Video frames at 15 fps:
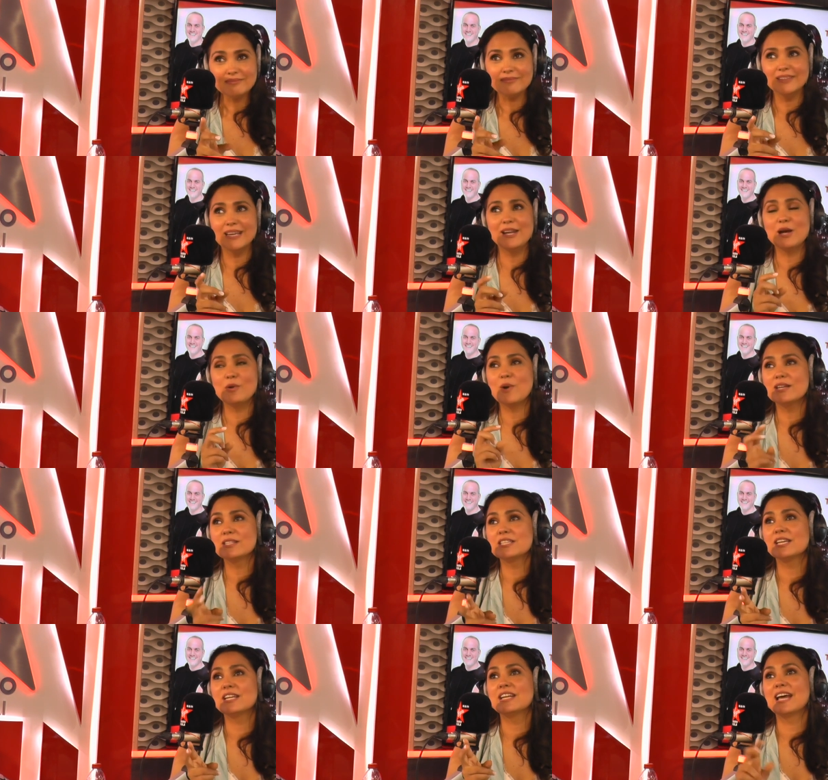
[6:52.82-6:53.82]
And I
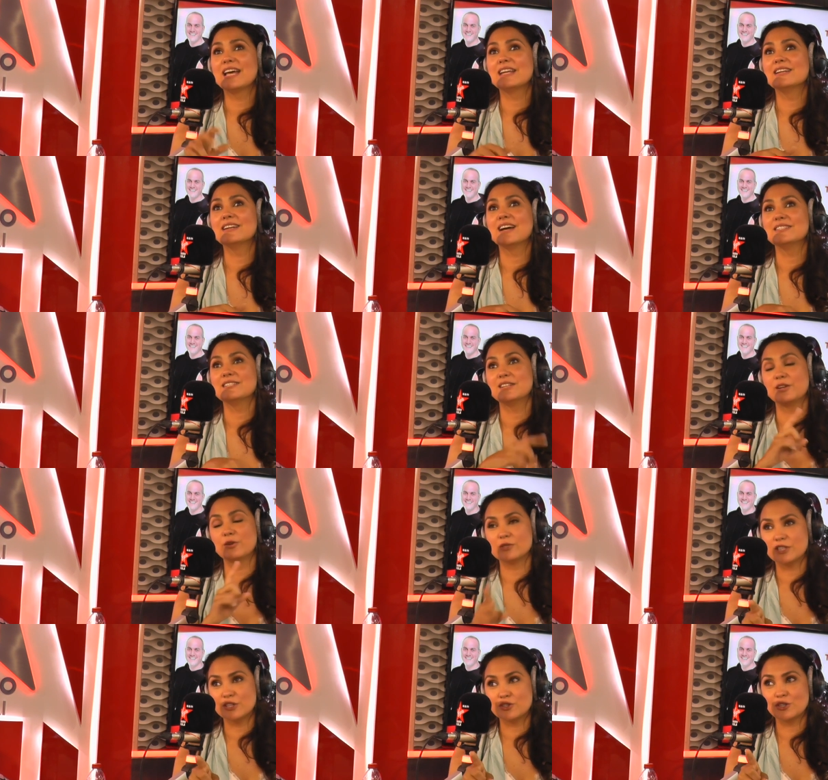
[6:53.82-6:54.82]
went in and I did an
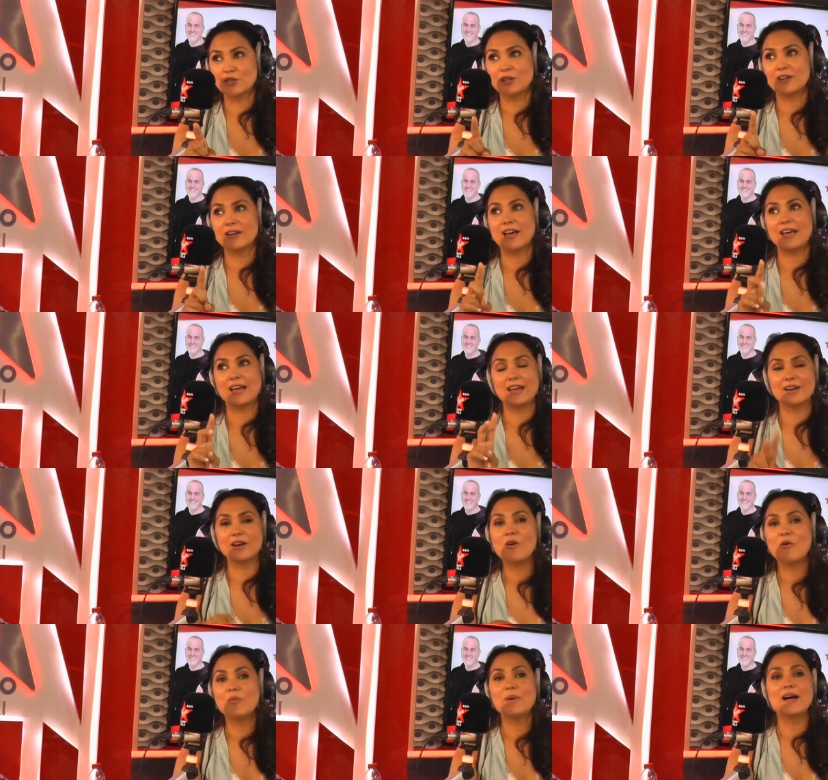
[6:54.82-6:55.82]
audition. I had a
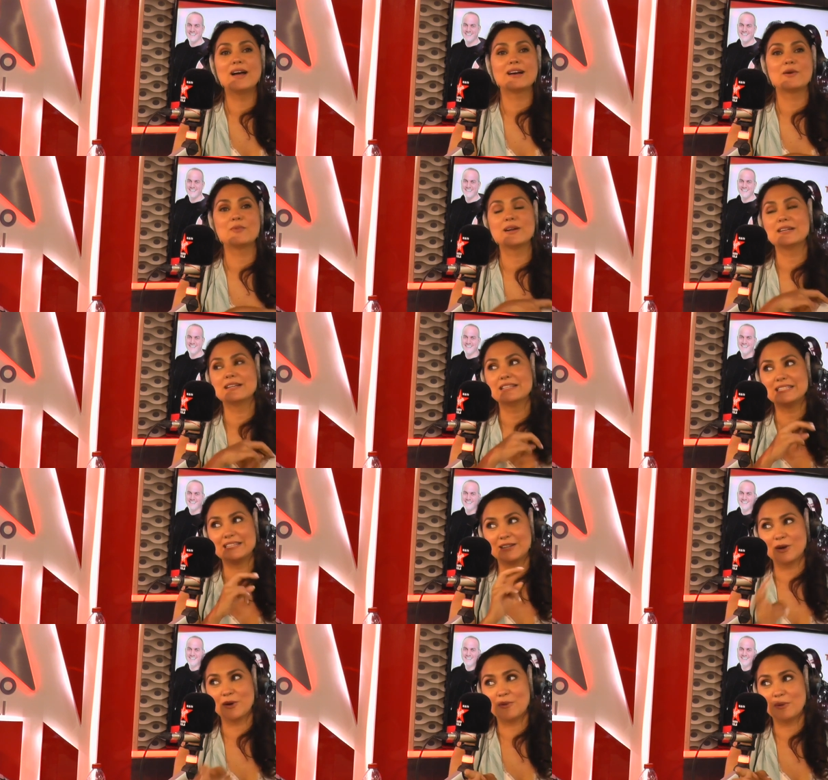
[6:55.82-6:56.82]
callback. I went in and
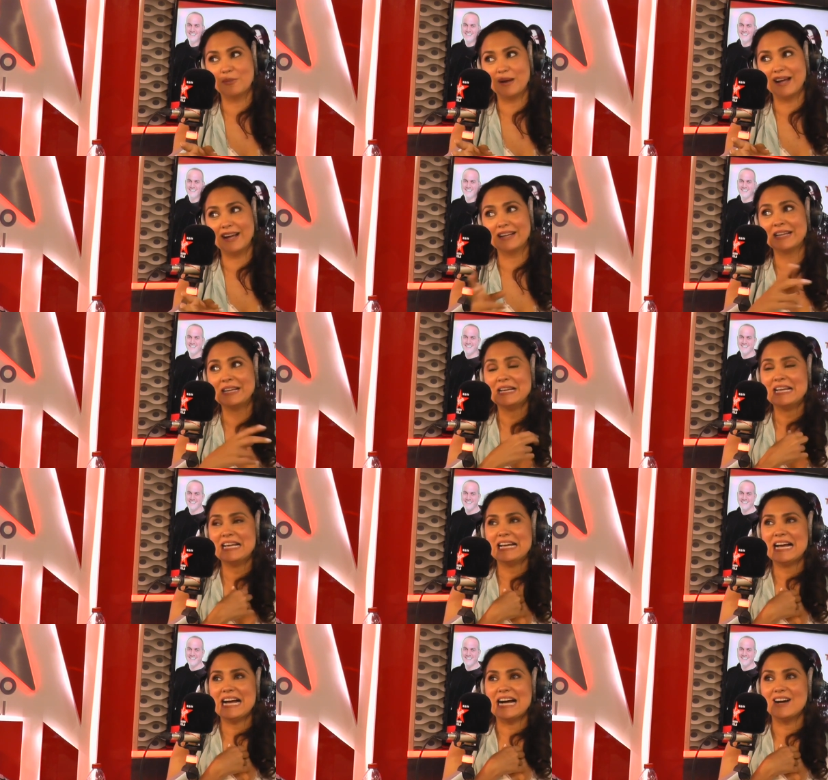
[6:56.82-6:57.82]
did a callback.
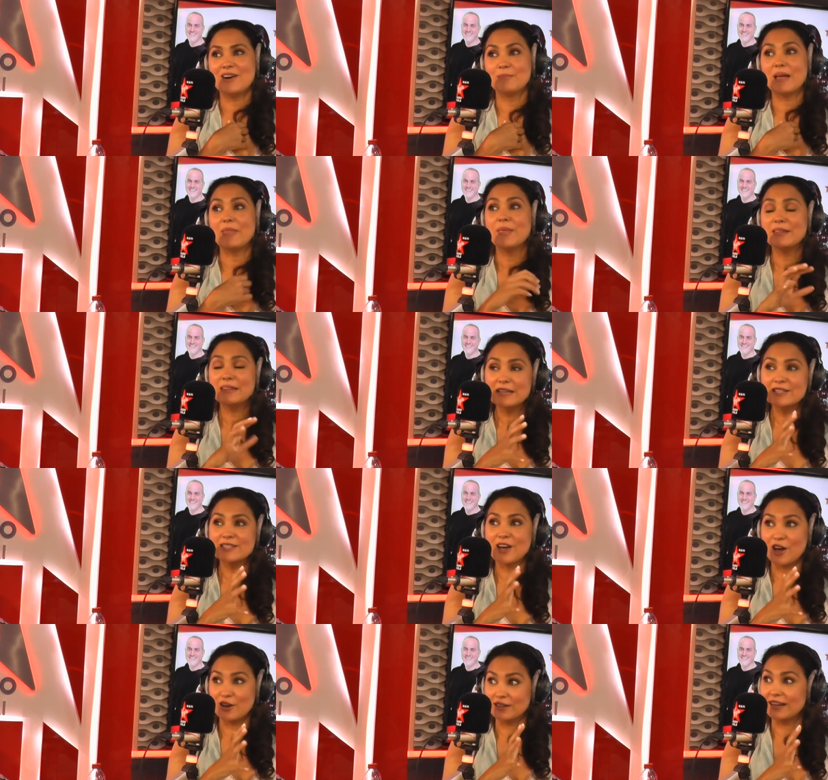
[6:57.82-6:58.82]
And then
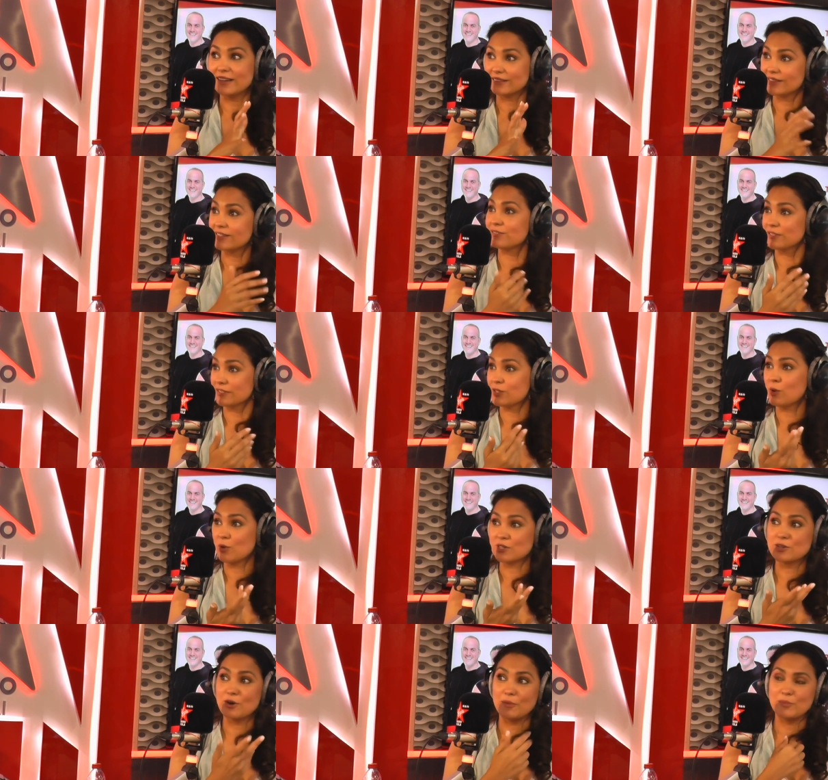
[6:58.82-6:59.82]
things got, like, the
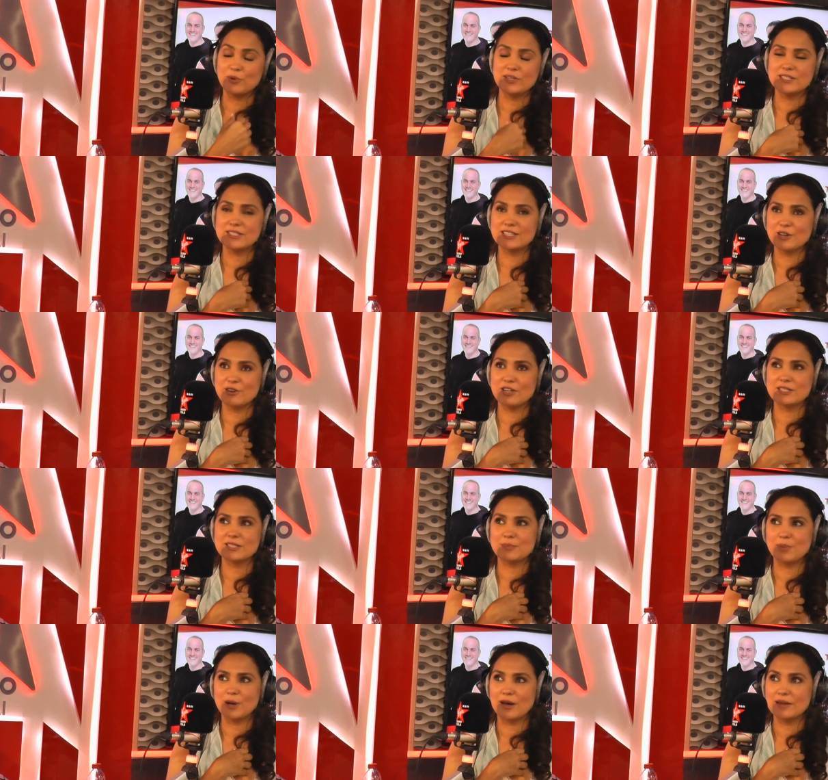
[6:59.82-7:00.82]
talks got pretty
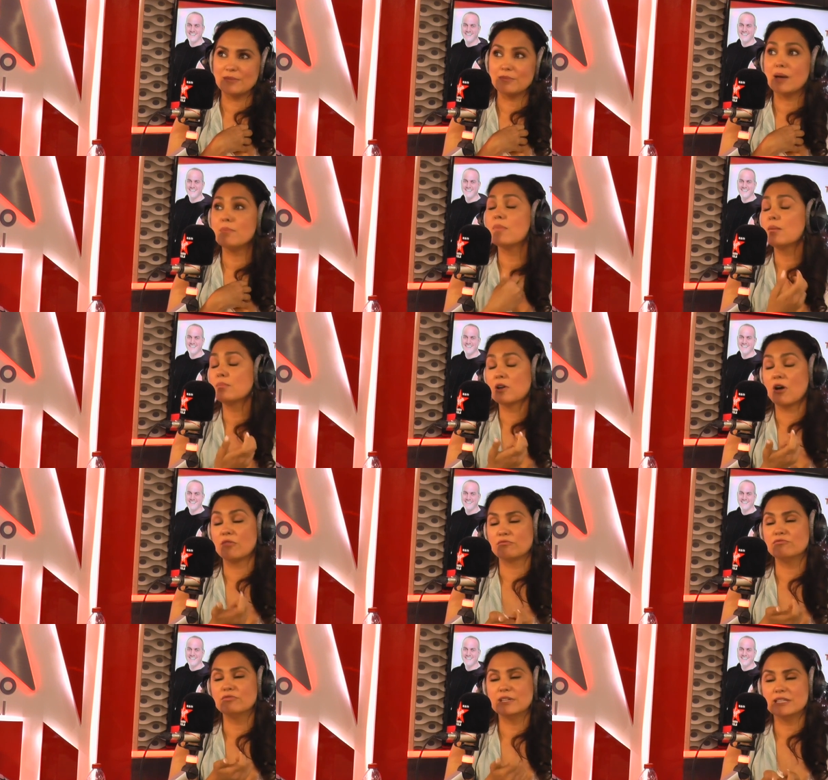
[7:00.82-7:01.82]
serious. But my mom got
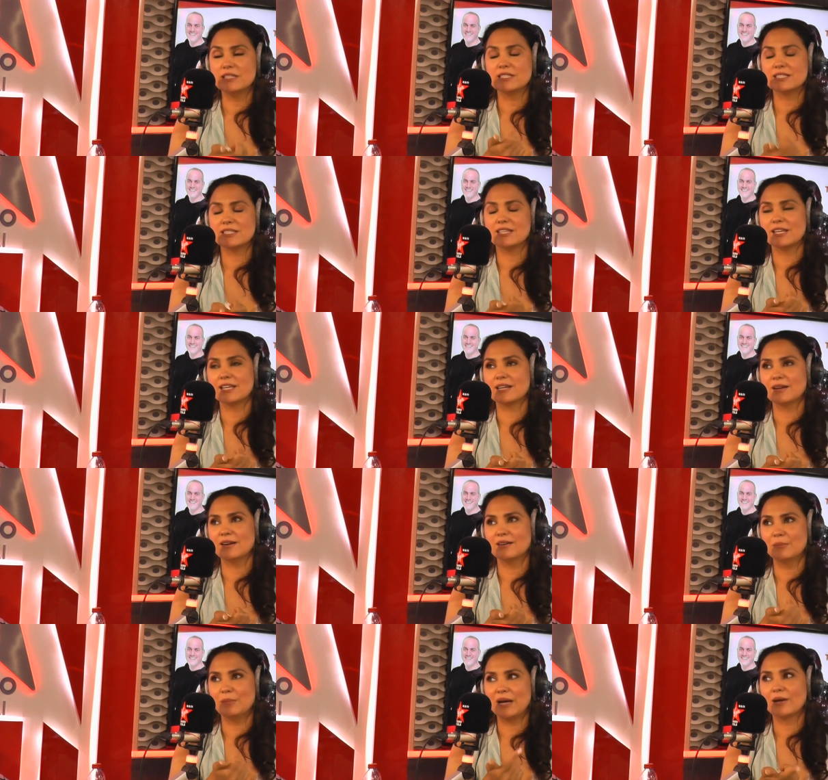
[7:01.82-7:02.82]
really sick
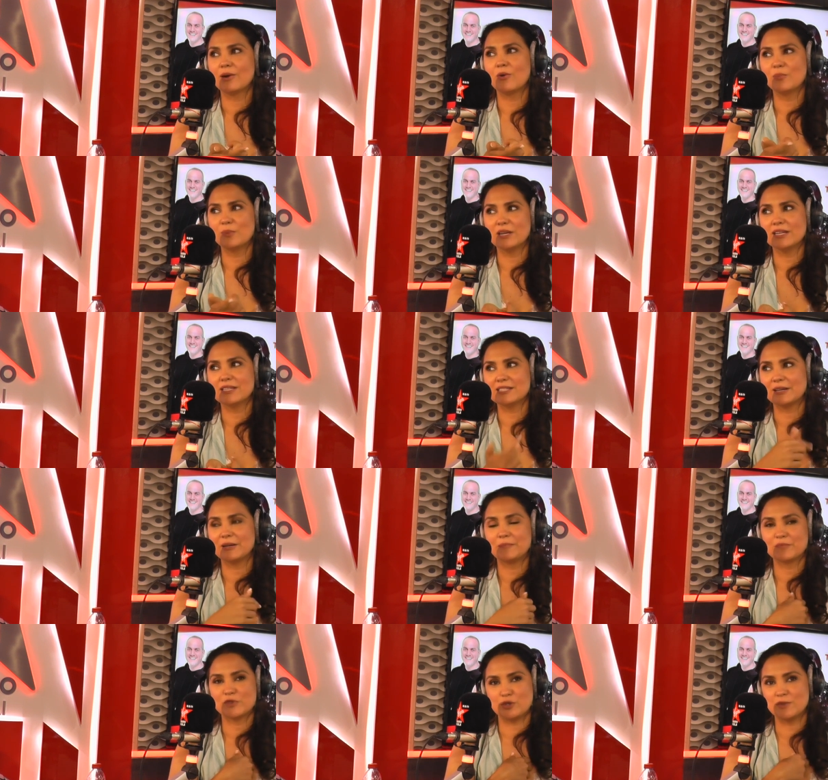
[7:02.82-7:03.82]
back home in
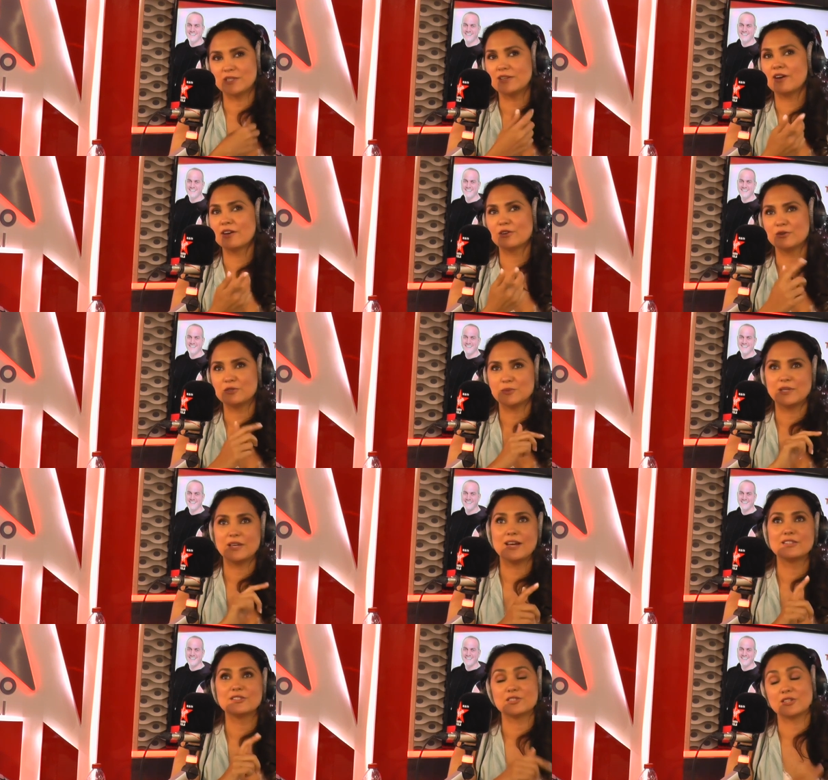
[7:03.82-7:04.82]
India. She was diagnosed with
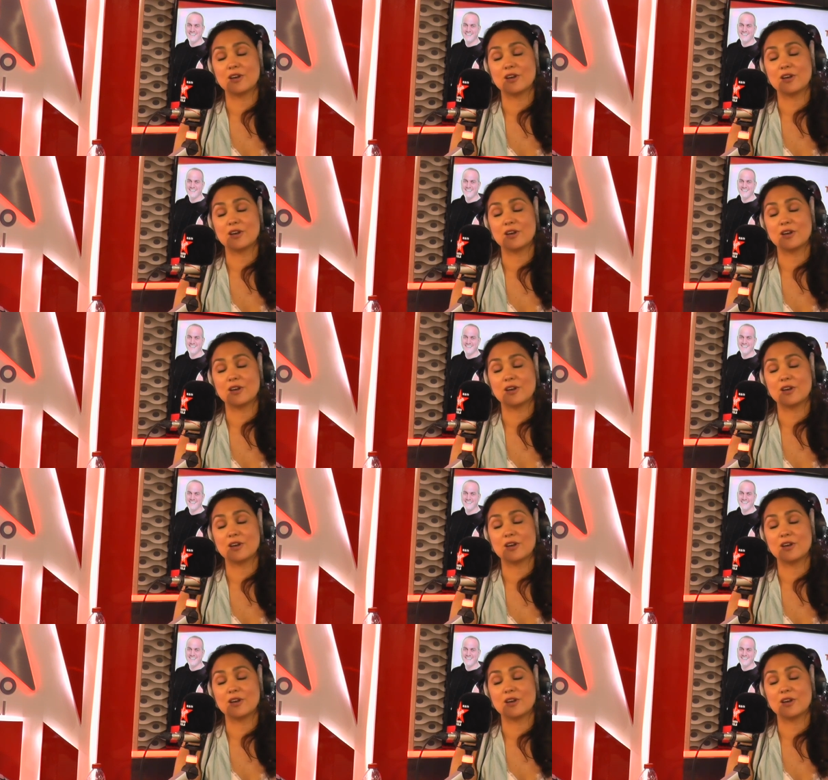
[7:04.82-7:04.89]
cancer. So